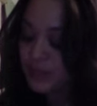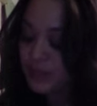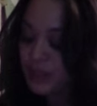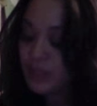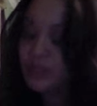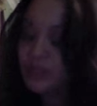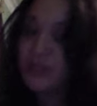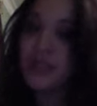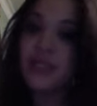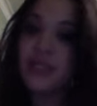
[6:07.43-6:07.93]

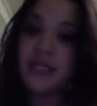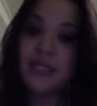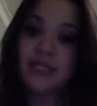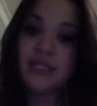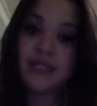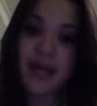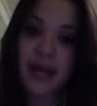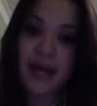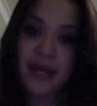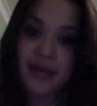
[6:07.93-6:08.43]
you get the
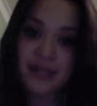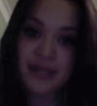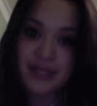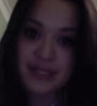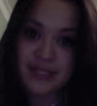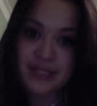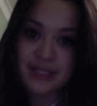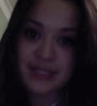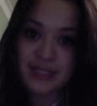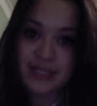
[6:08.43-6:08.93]
entire
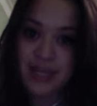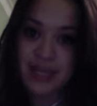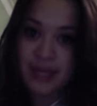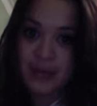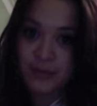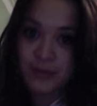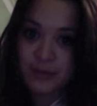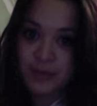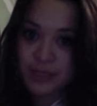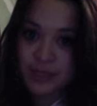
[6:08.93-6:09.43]
cleansing set,
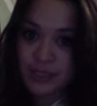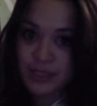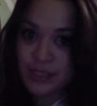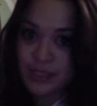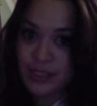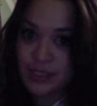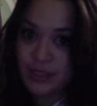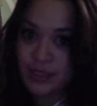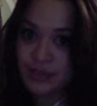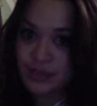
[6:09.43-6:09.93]
which is
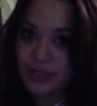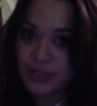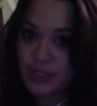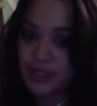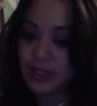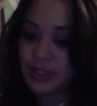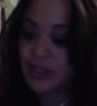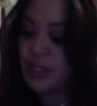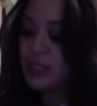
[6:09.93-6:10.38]
a huge deal.